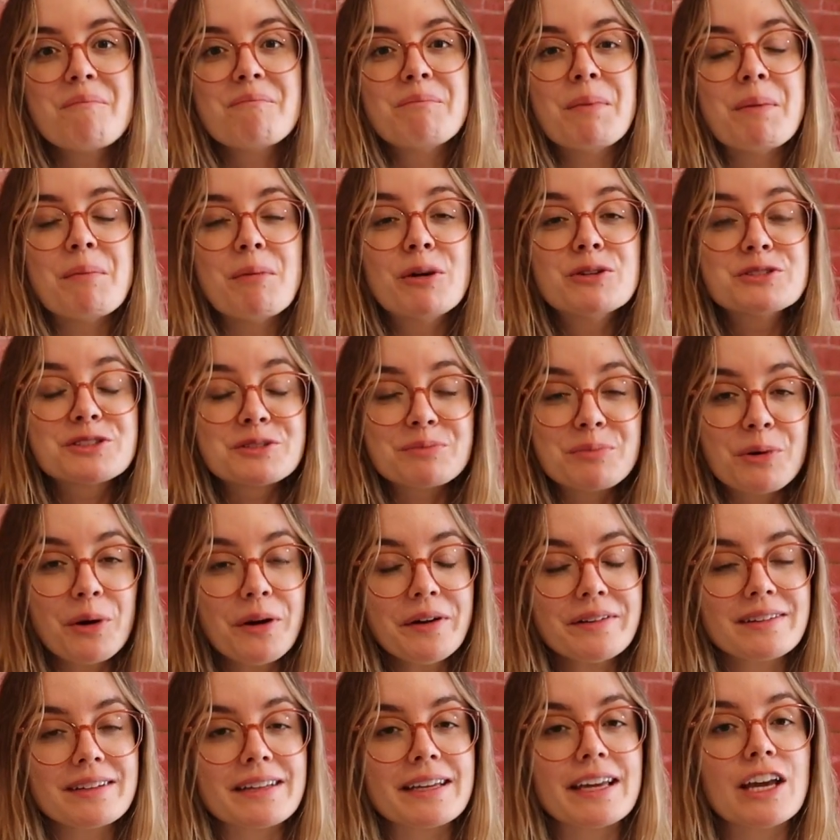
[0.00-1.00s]
but most
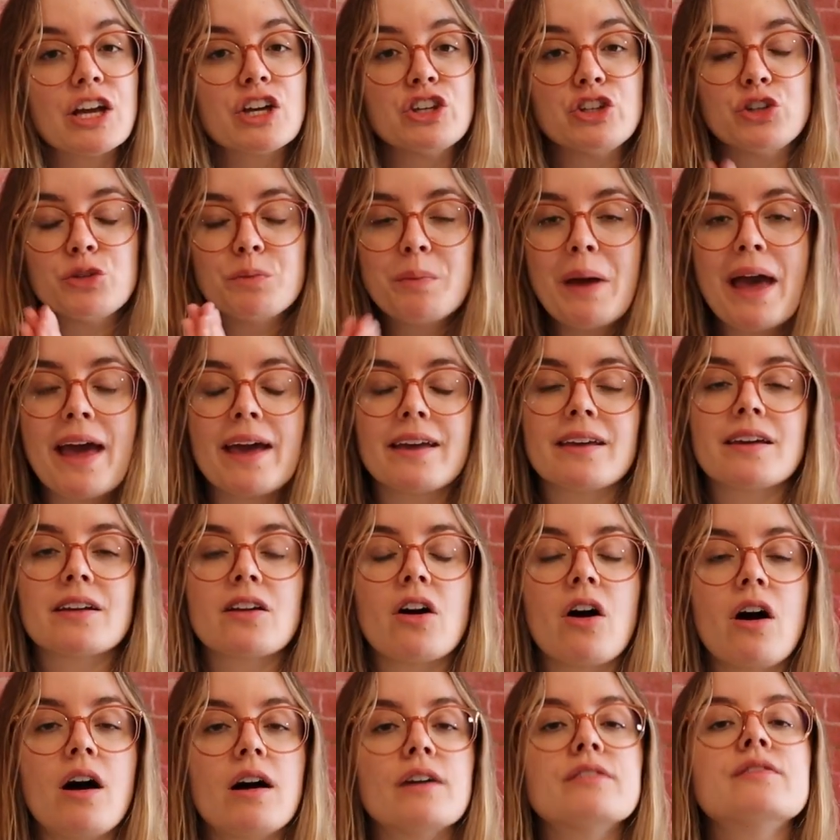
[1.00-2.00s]
importantly, you pay it
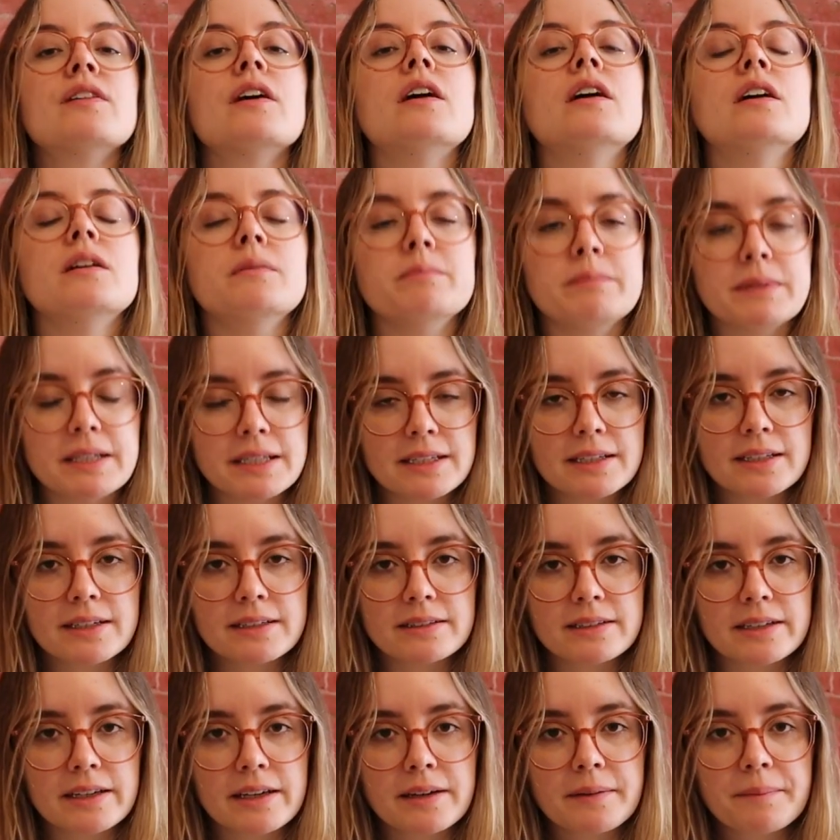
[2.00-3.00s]
off
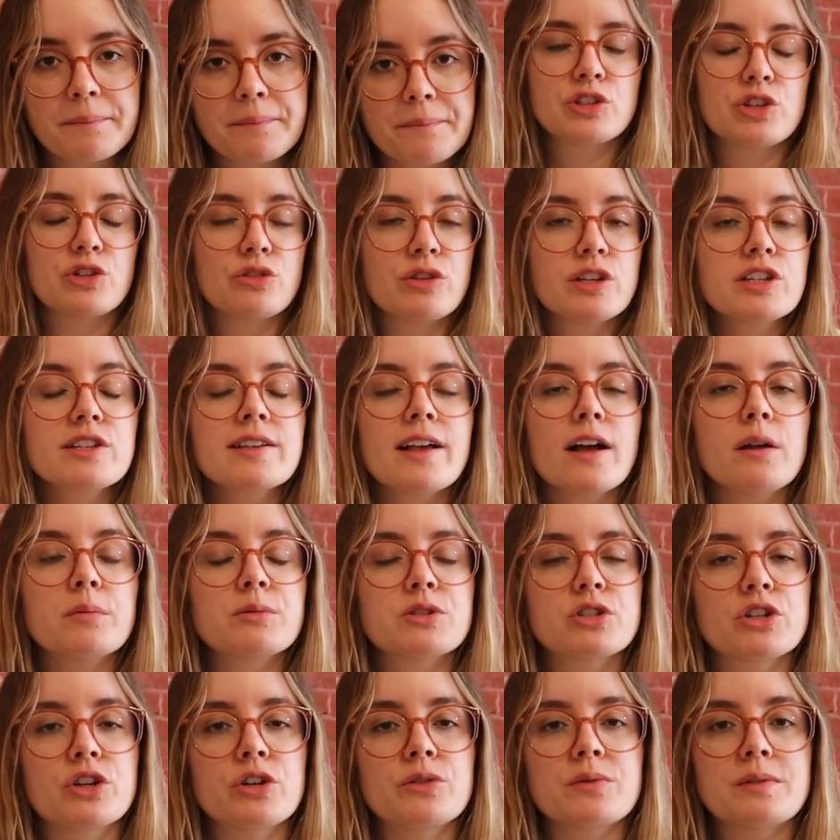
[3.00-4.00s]
immediately. So this
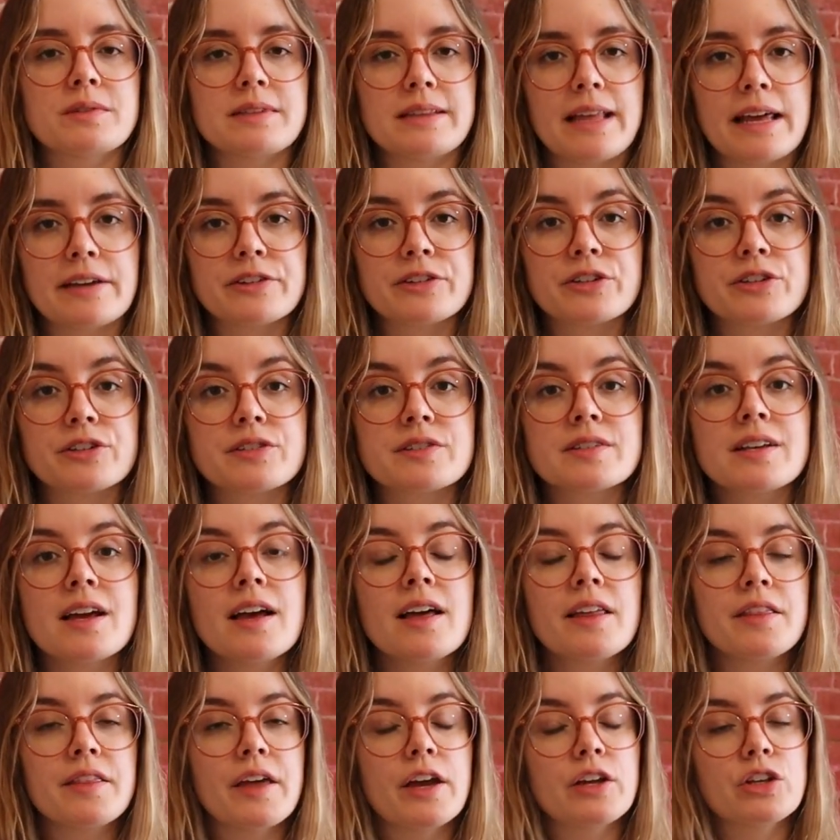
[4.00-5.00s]
helps show lenders
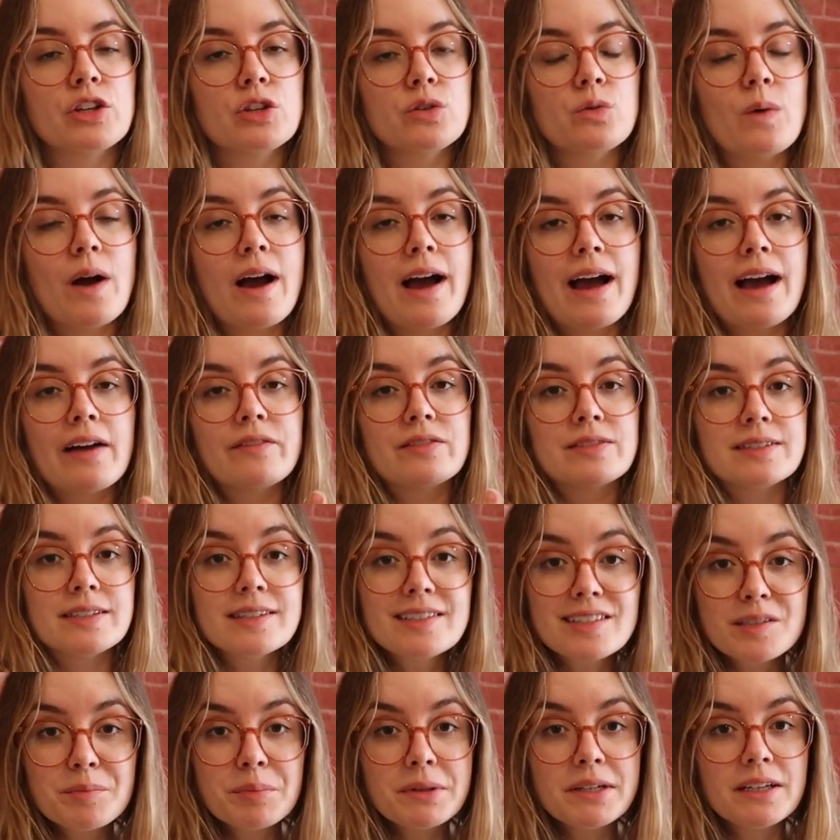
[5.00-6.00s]
that you have
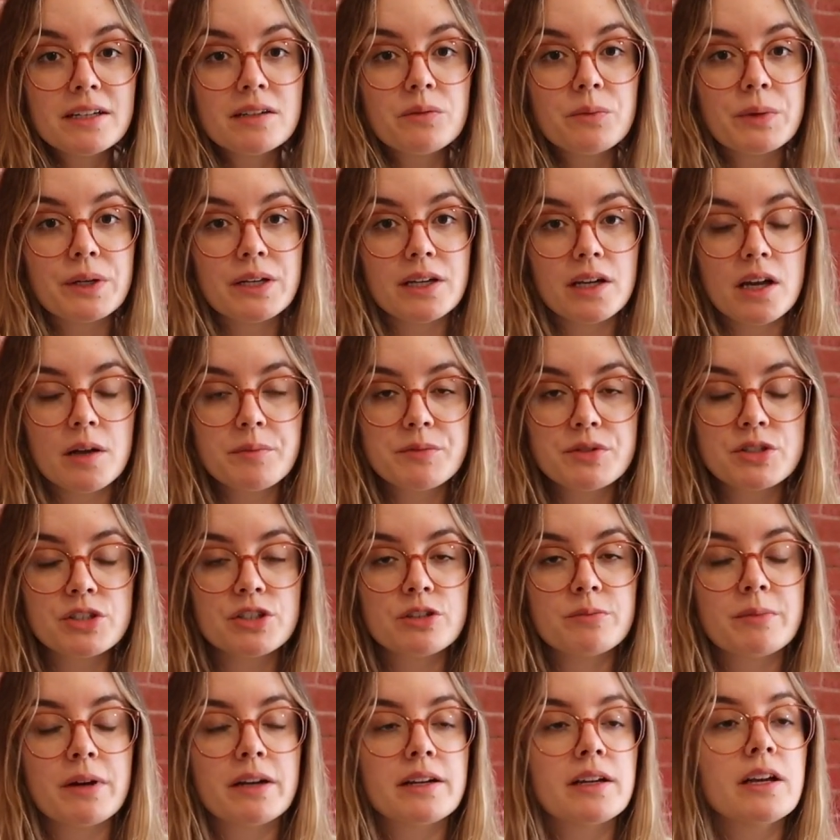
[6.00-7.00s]
discipline when it comes to
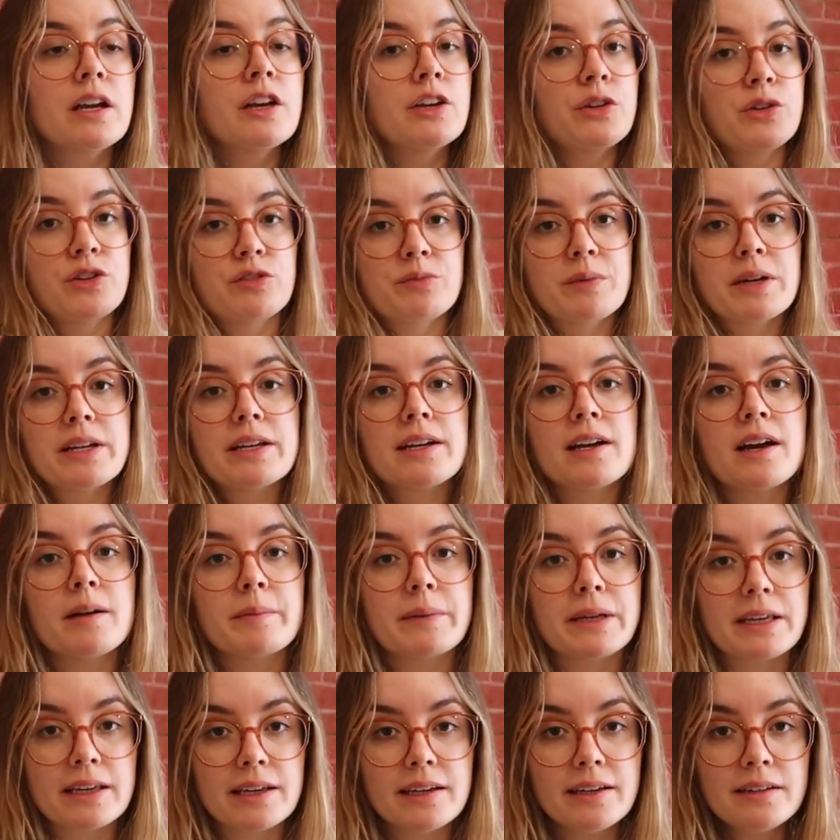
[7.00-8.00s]
your money. You have money
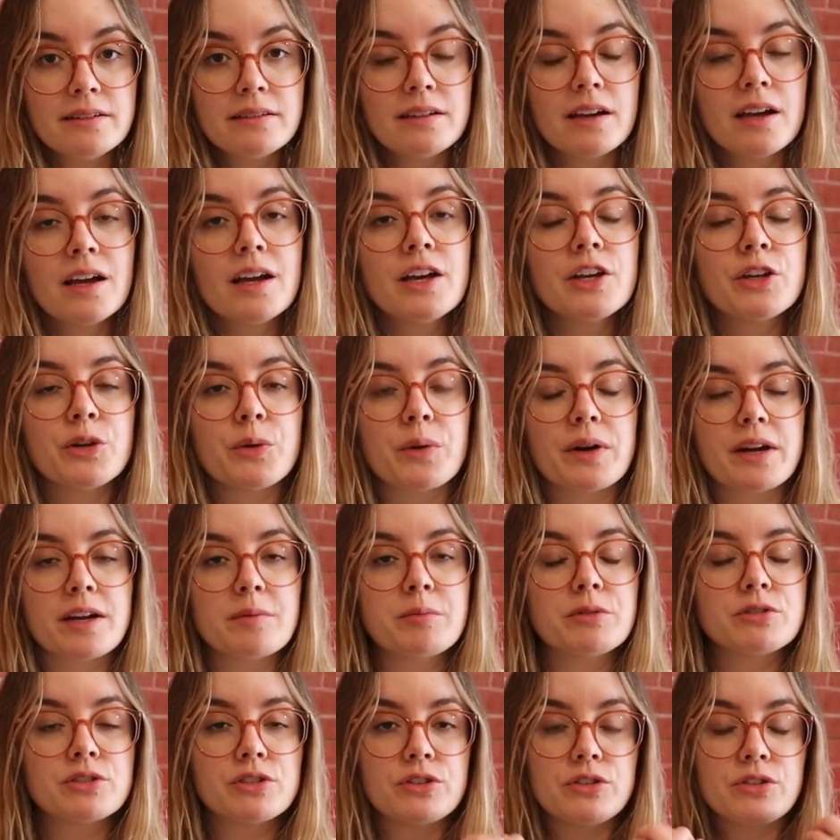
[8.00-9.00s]
coming in, you are
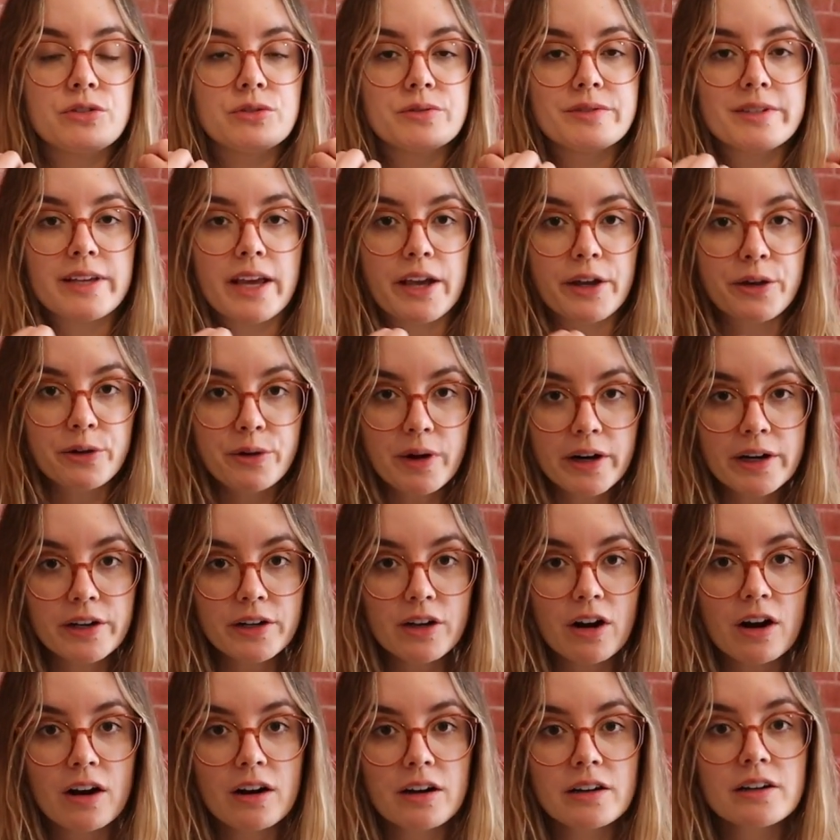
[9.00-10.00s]
able to use a credit
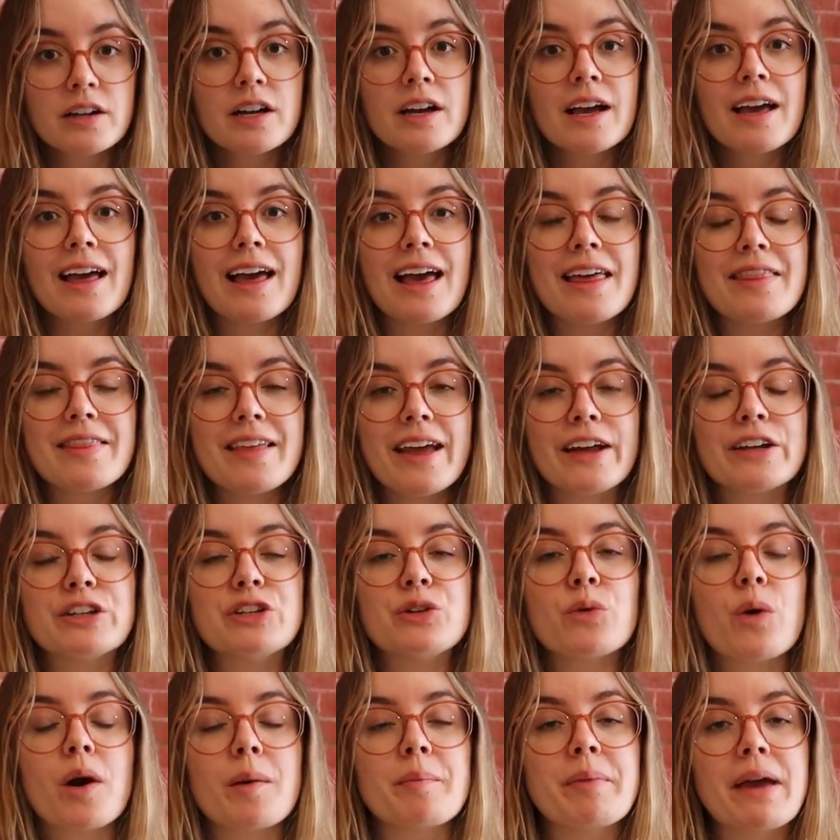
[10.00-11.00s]
card, and then
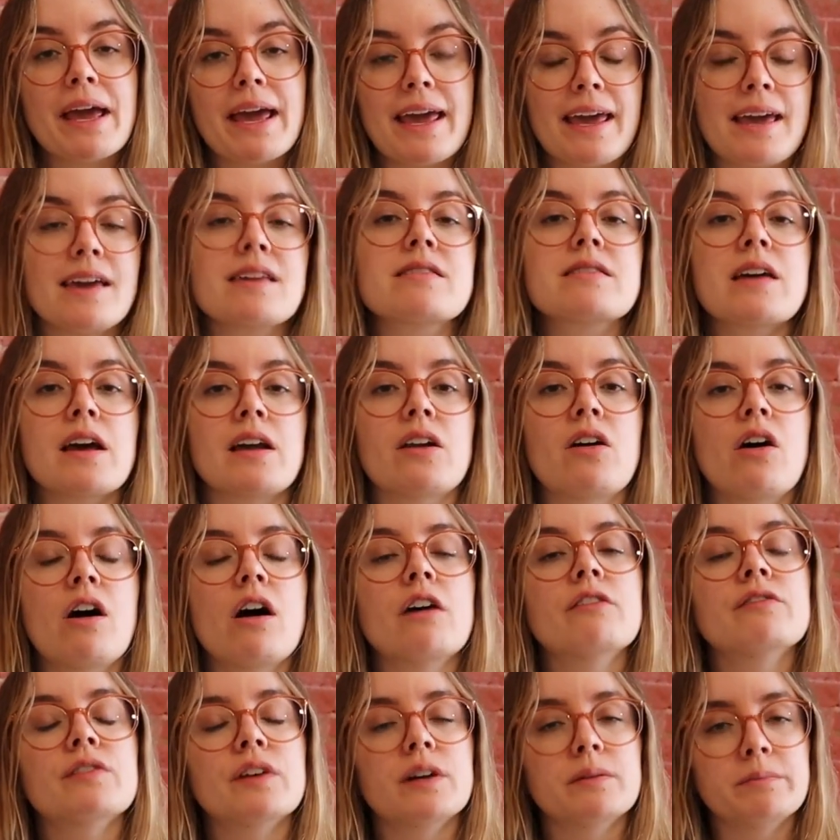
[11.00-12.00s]
you are paying that
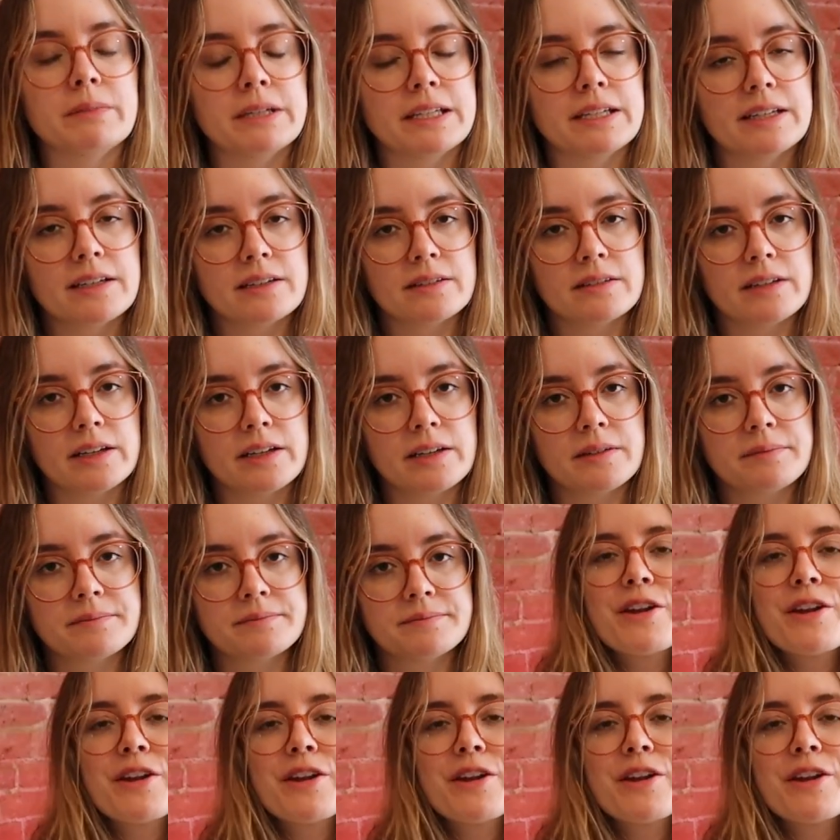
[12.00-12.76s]
off immediately.